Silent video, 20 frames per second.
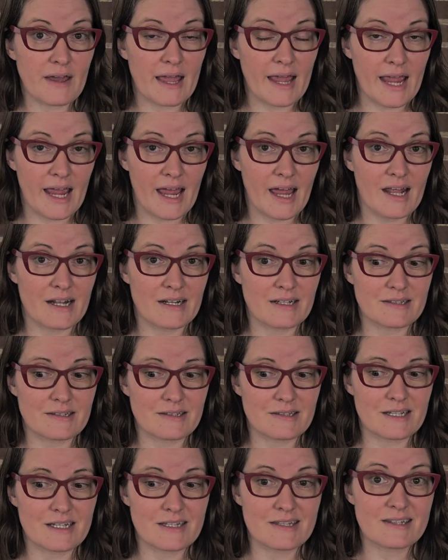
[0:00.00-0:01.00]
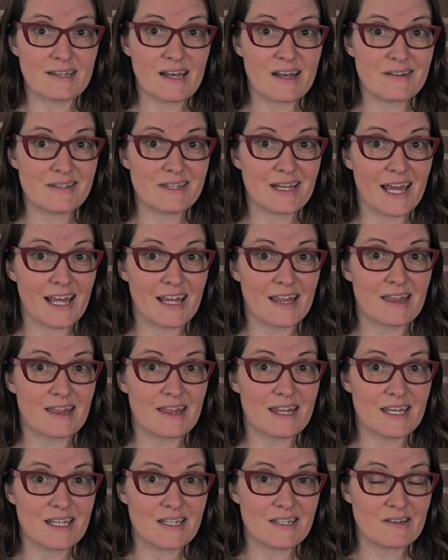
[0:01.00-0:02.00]
And it sounds like
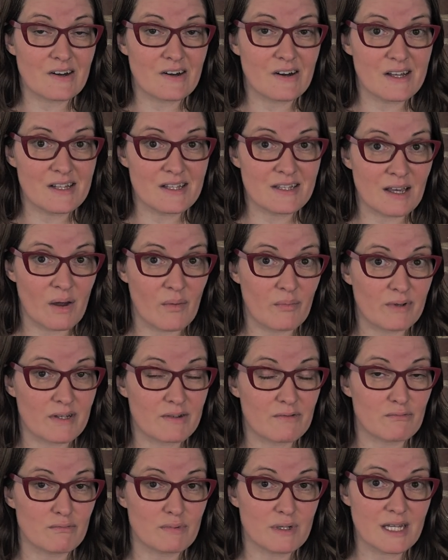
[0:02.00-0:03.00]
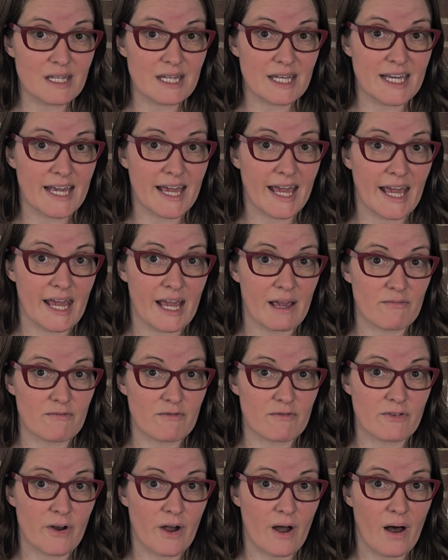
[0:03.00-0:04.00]
this concept really came
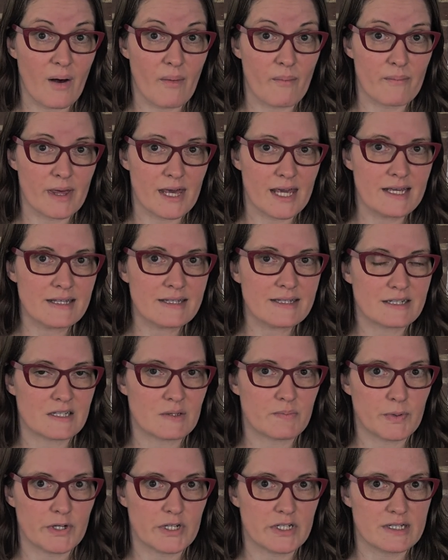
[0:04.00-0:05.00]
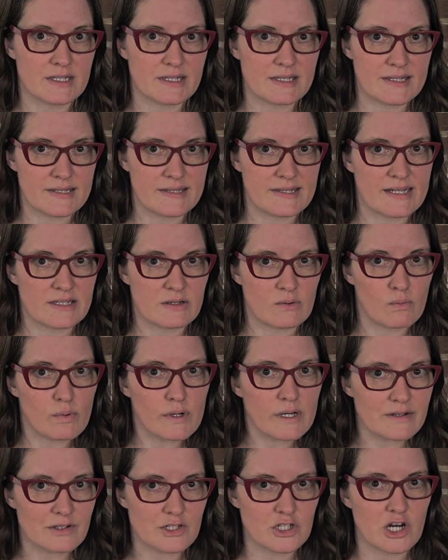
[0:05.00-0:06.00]
from his experiences as a
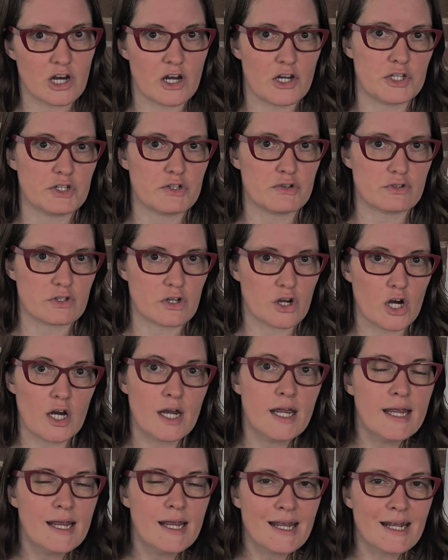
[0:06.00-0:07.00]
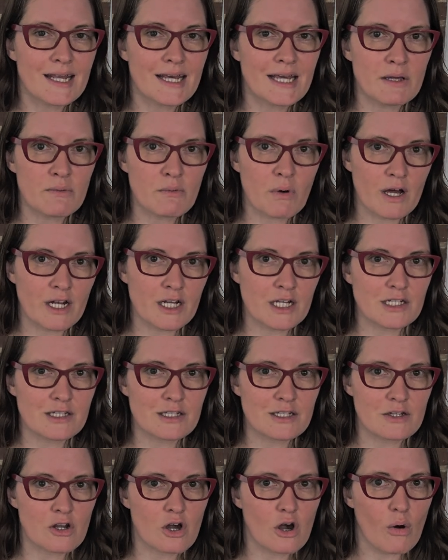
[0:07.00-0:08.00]
wheelchair user. He wanted
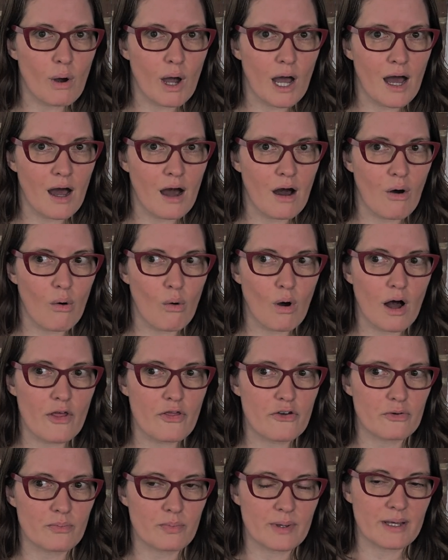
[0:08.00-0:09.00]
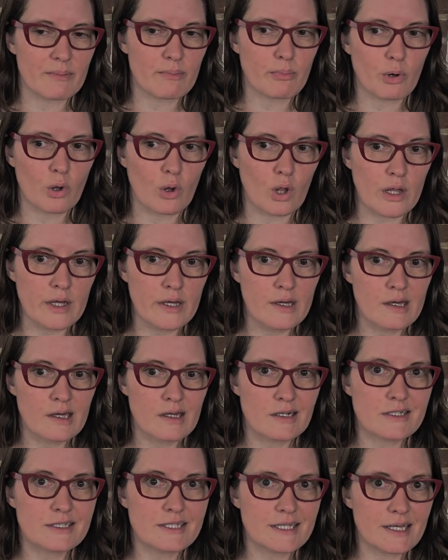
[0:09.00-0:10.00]
to know how other people
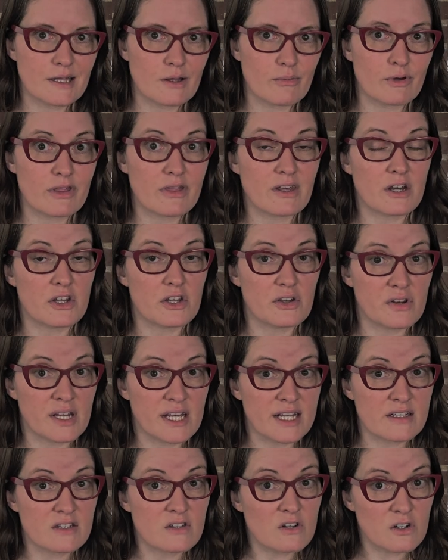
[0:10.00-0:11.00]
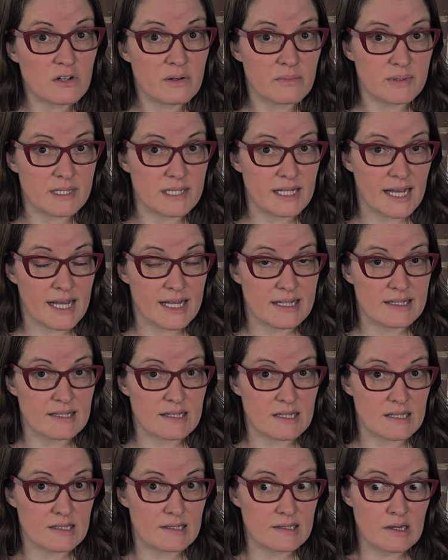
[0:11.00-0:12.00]
deal with their unique
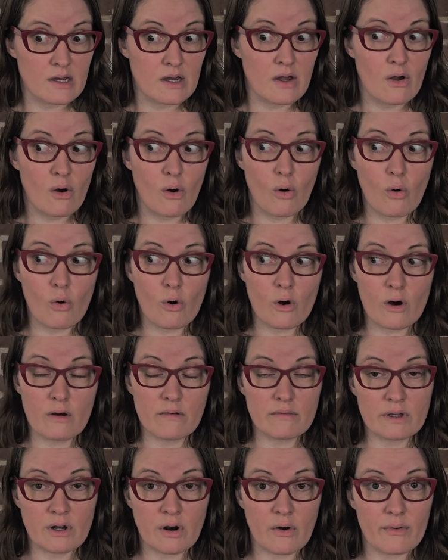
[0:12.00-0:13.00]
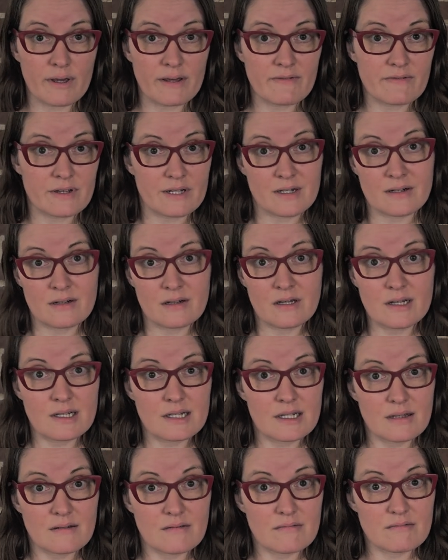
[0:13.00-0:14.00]
circumstances, or, even
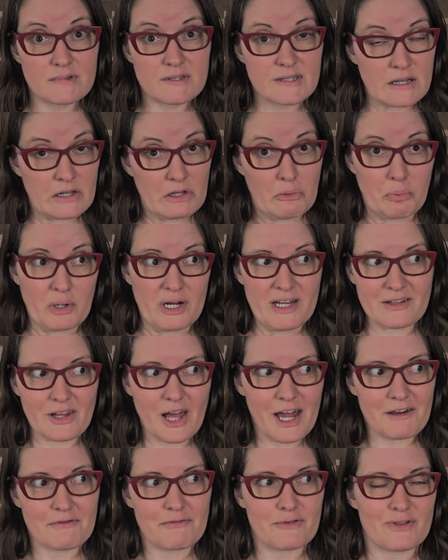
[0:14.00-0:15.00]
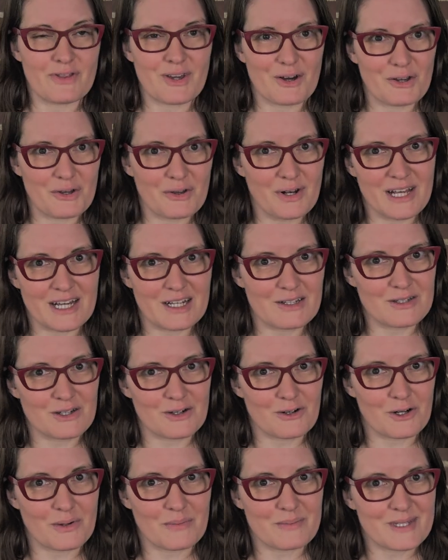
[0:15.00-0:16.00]
celebrate life with their unique
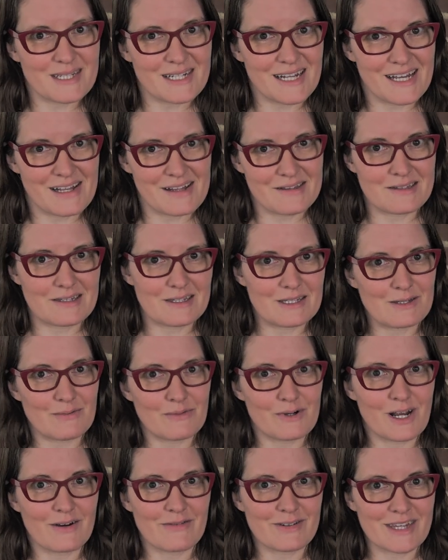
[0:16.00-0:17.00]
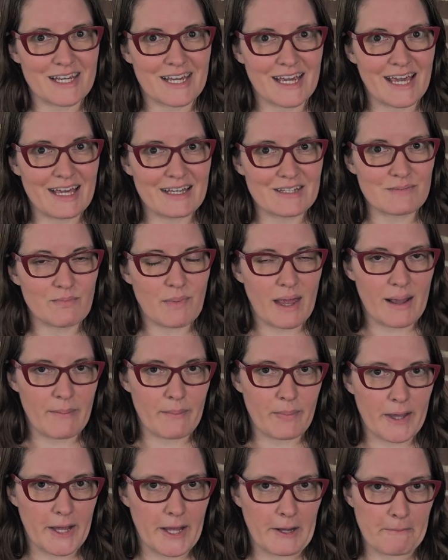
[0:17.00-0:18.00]
circumstances, whatever the case may
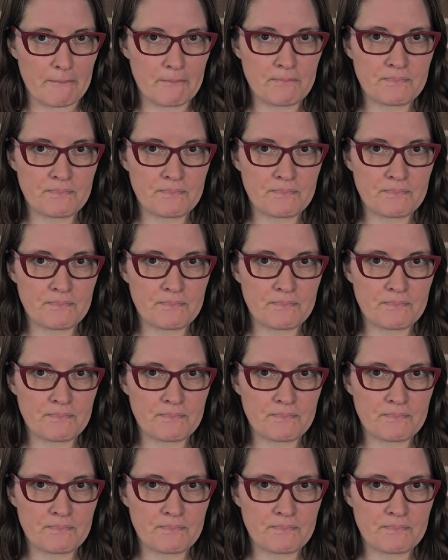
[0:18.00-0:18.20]
be.